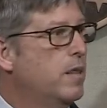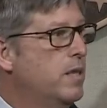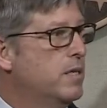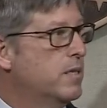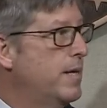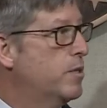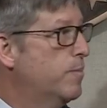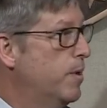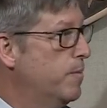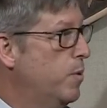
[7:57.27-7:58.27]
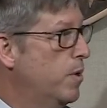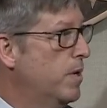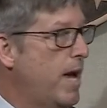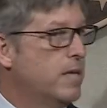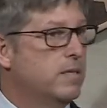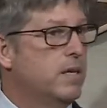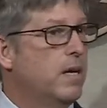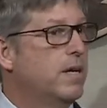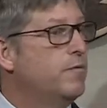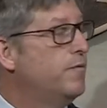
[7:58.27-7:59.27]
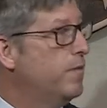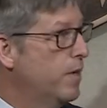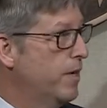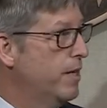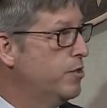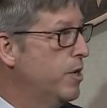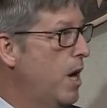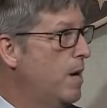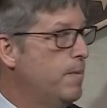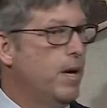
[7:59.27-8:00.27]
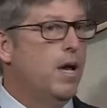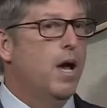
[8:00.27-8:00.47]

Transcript: the state Supreme Court has done a very good job